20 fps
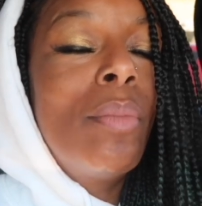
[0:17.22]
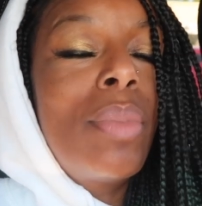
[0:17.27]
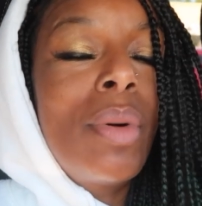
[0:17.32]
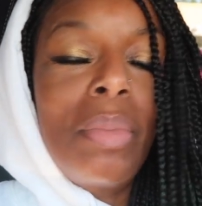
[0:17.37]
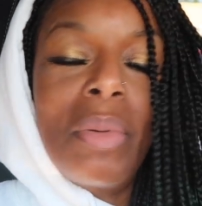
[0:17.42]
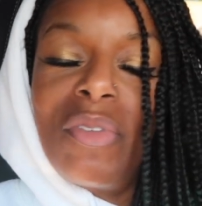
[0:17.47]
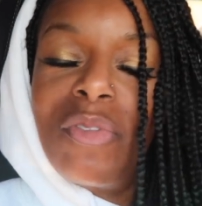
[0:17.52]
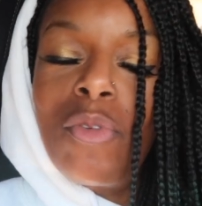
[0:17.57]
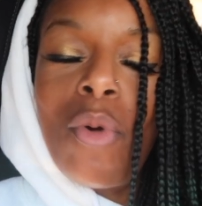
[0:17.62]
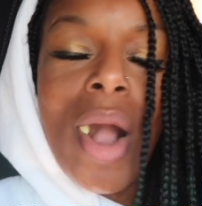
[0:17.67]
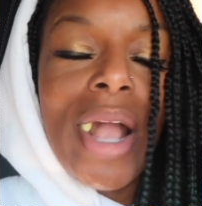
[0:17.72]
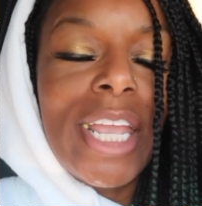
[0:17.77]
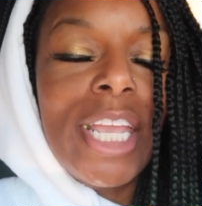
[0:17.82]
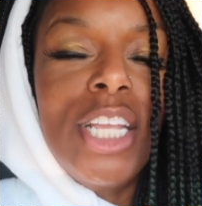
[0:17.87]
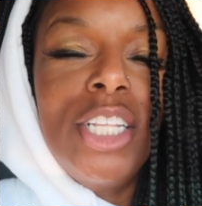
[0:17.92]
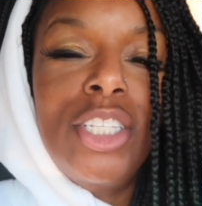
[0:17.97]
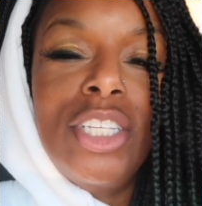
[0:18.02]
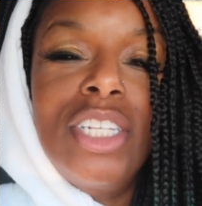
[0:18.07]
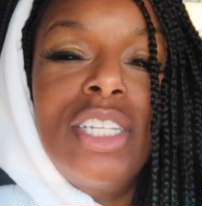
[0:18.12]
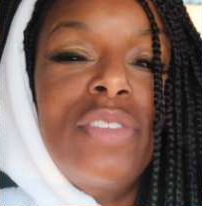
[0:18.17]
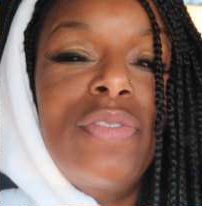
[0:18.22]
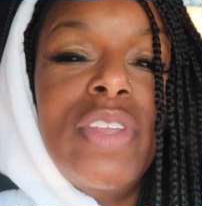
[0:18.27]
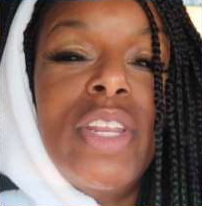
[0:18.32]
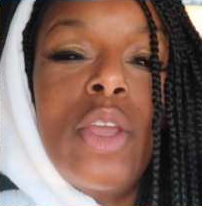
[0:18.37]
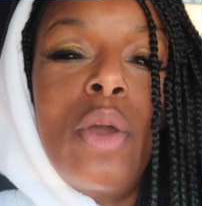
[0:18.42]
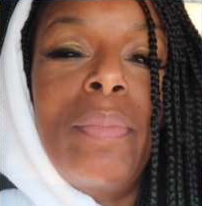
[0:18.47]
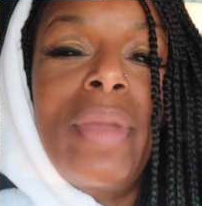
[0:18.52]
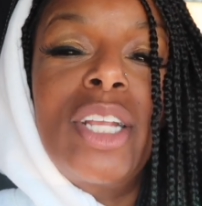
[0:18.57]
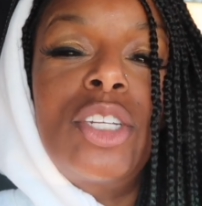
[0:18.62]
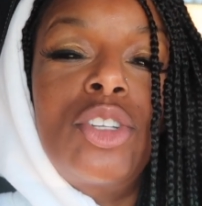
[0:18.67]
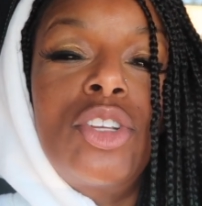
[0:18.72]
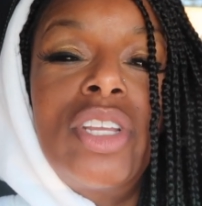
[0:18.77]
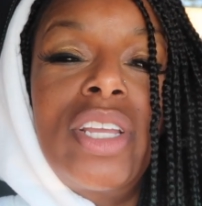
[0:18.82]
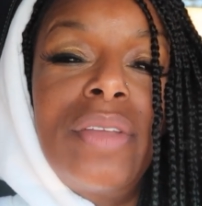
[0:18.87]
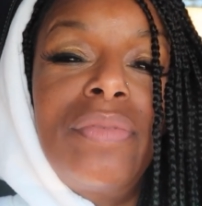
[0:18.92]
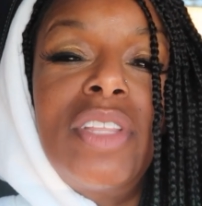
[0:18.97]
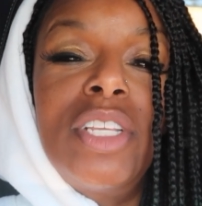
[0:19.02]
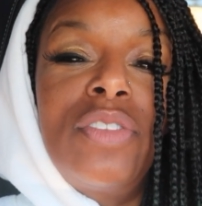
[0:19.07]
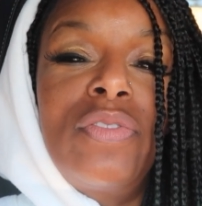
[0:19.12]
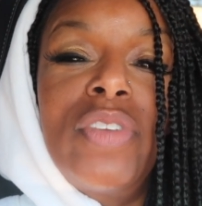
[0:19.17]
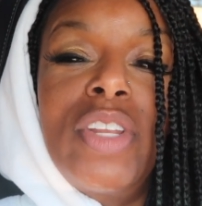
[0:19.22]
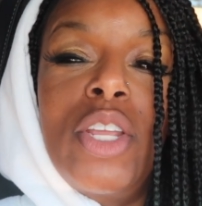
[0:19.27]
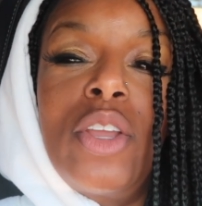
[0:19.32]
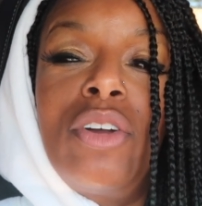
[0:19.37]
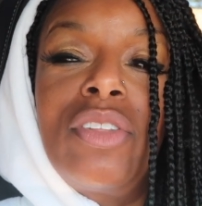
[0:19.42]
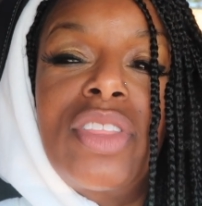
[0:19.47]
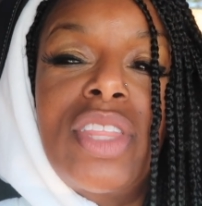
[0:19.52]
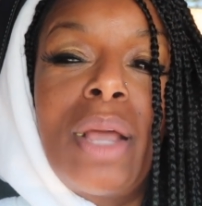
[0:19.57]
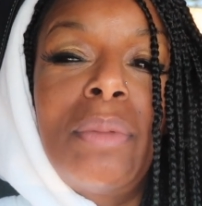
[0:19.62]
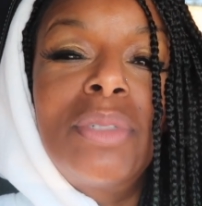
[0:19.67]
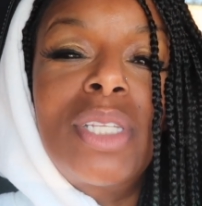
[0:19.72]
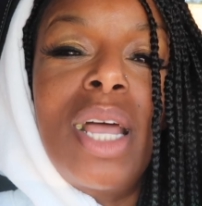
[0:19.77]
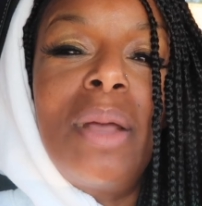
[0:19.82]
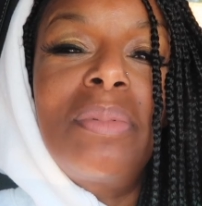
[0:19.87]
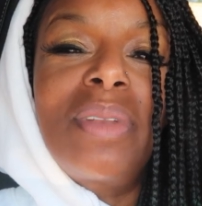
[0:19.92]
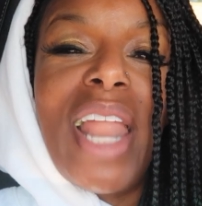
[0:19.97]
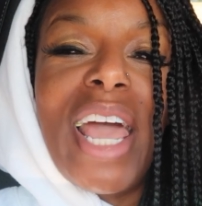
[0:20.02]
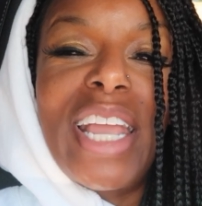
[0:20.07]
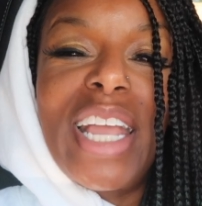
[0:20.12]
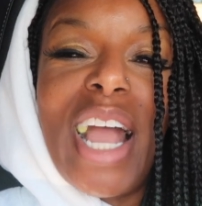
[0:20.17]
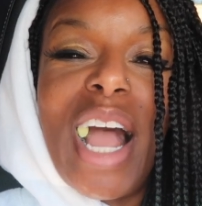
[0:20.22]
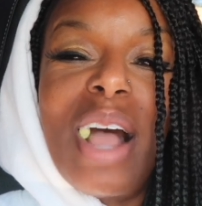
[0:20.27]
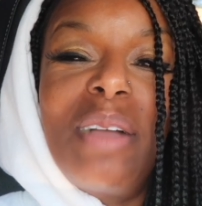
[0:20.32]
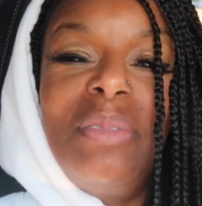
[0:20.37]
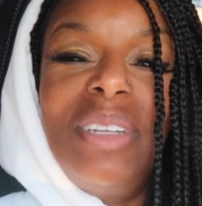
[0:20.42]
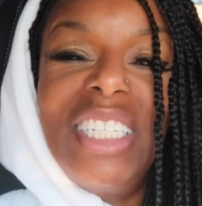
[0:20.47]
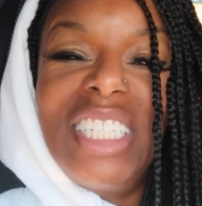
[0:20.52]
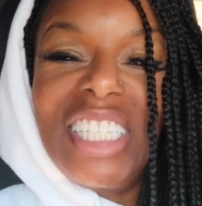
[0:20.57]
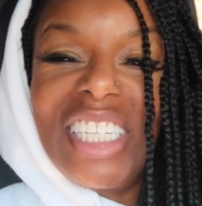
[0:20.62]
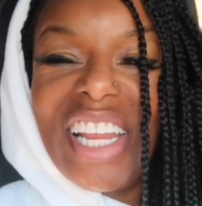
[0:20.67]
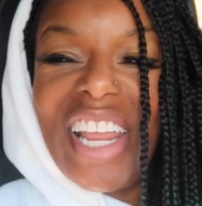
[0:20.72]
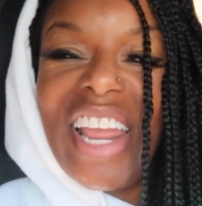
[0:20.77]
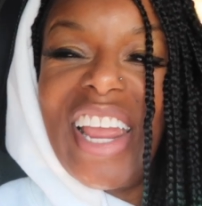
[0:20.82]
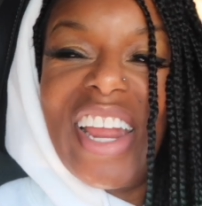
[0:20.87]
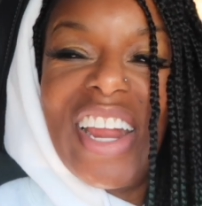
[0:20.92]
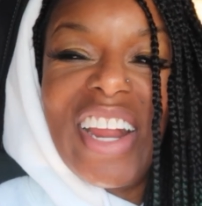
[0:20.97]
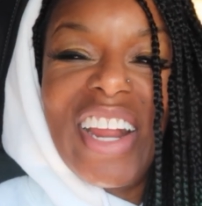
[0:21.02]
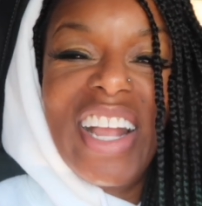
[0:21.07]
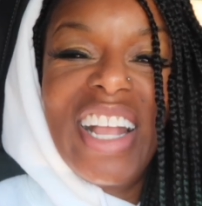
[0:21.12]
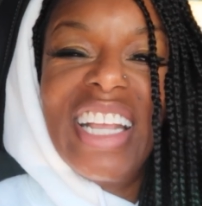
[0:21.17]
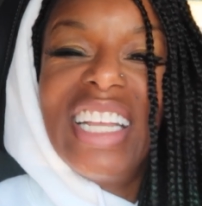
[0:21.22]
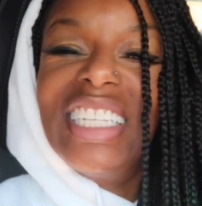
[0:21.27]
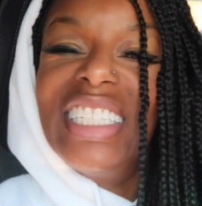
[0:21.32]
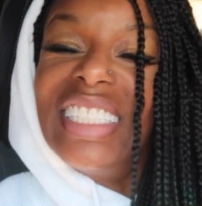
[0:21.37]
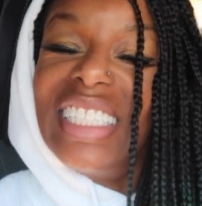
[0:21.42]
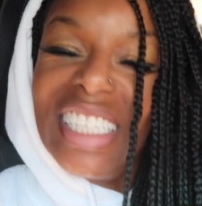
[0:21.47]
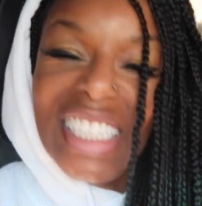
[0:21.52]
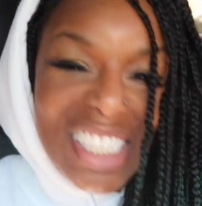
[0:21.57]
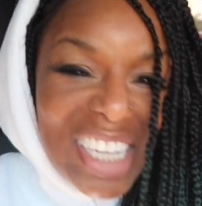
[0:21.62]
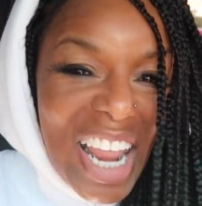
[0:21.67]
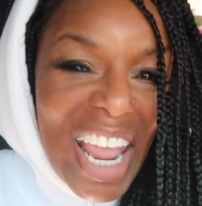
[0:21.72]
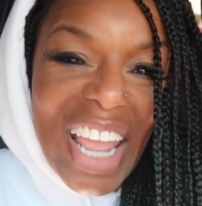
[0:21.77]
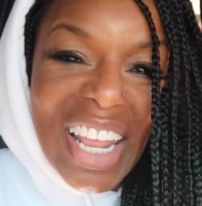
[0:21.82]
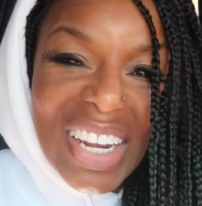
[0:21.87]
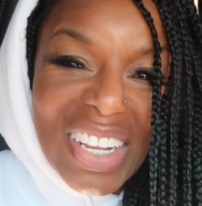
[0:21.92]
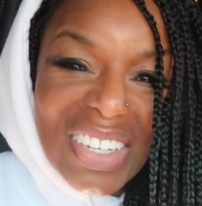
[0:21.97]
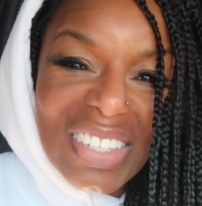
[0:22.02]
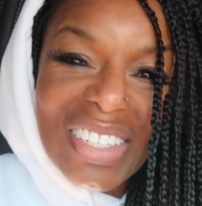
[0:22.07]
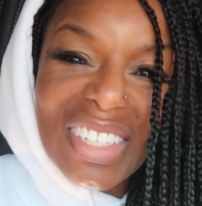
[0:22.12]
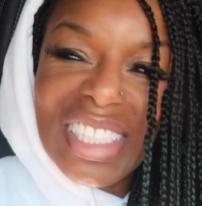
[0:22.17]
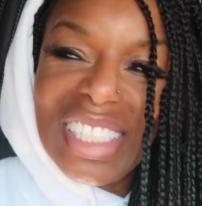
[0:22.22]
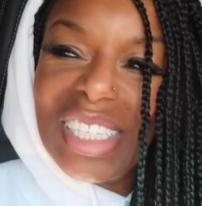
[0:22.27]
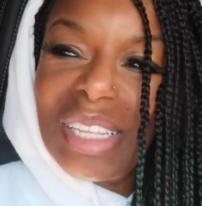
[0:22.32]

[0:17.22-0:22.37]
But before I get into this video, make sure you give this video a thumbs up, like, comment, share the channel,